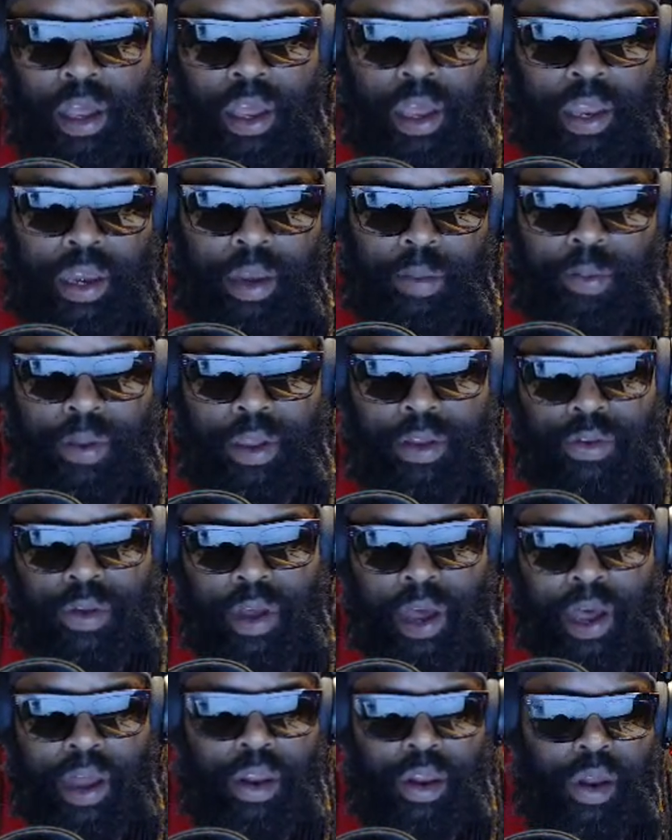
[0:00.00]
it depends
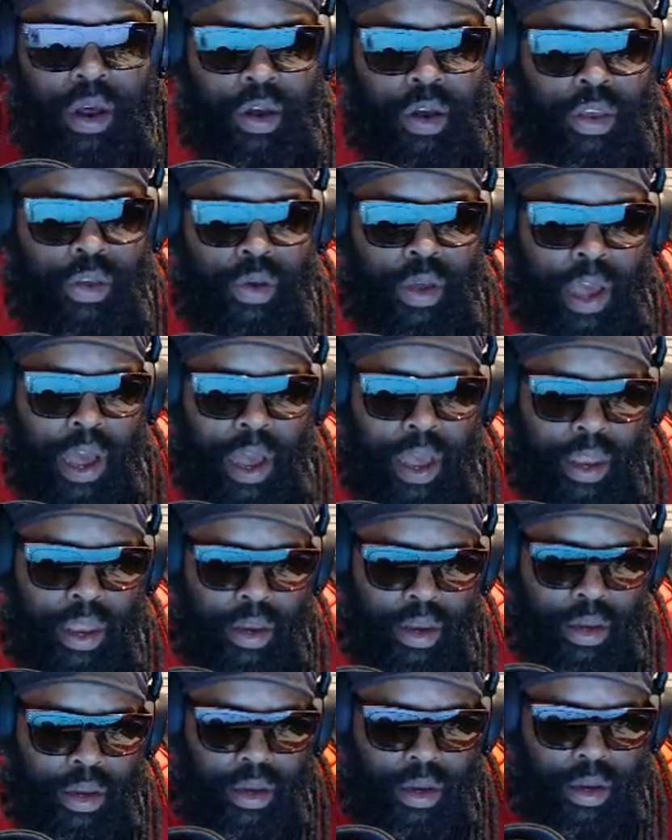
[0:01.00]
on how long you got
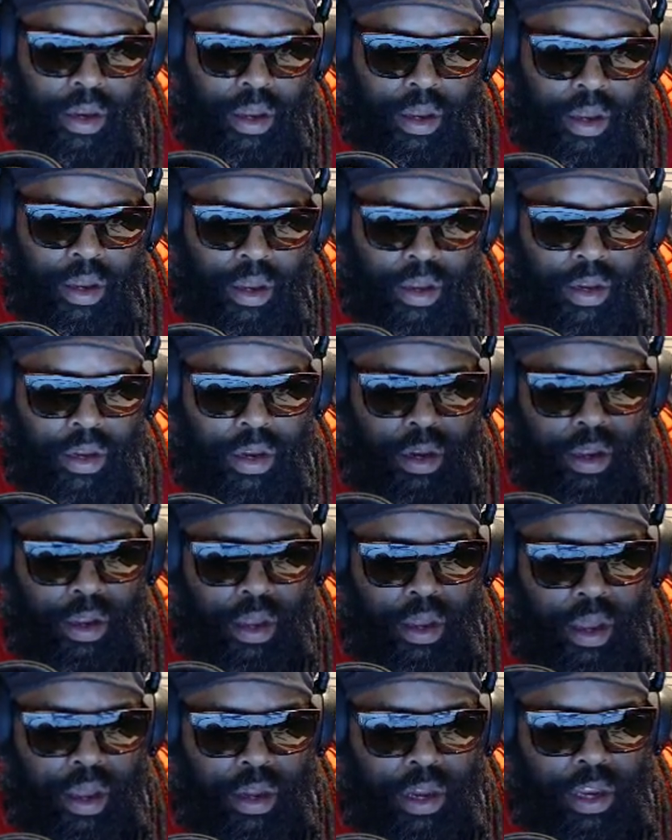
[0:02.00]

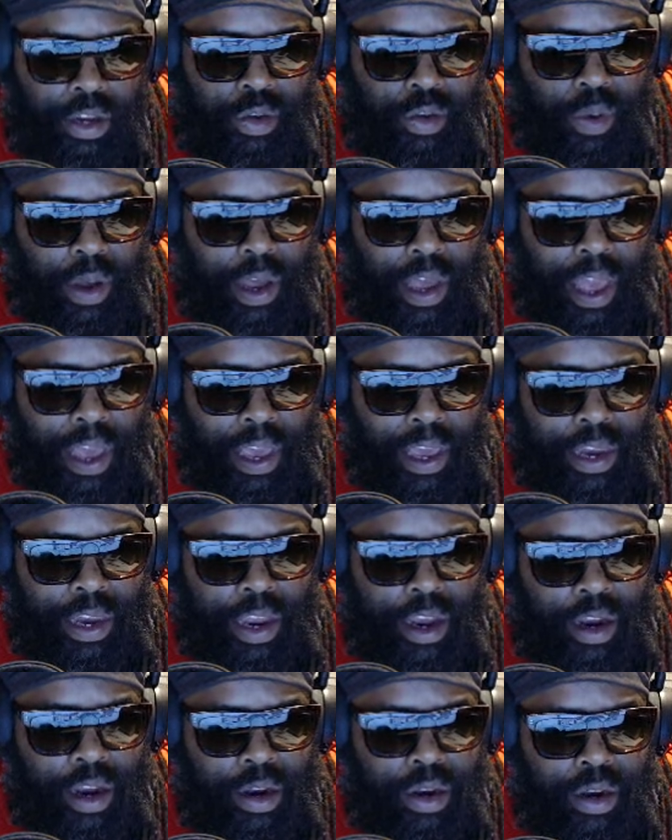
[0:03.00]
that you want to hang in
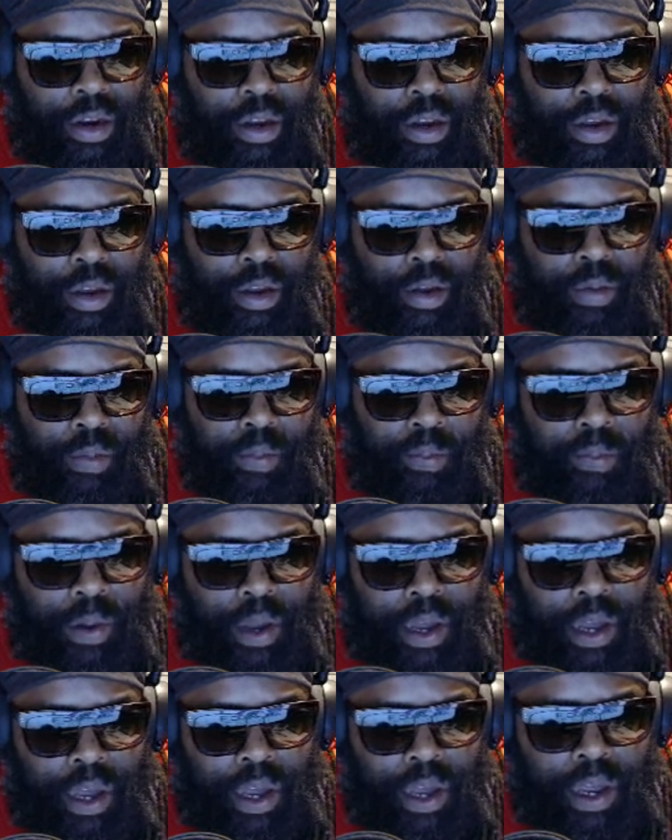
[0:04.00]
there,
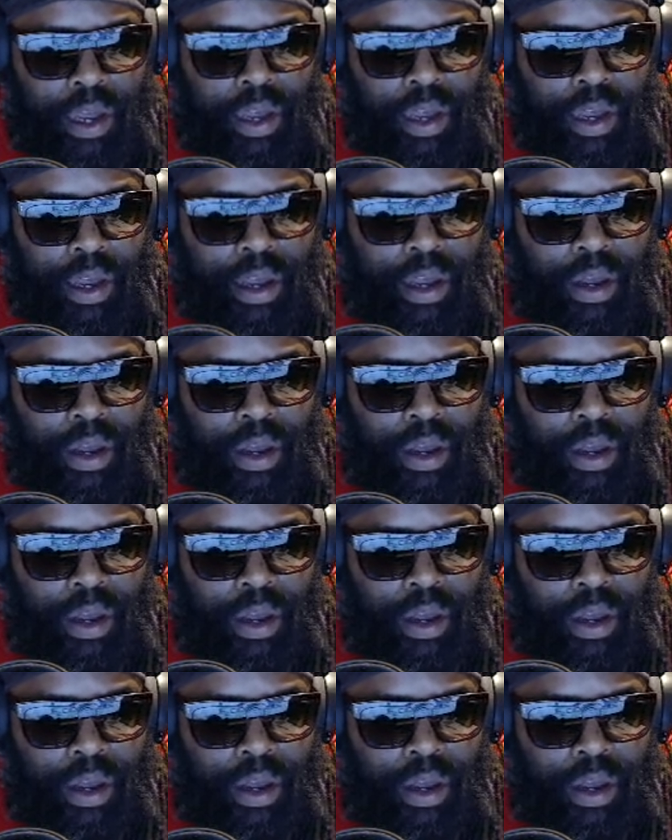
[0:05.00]
but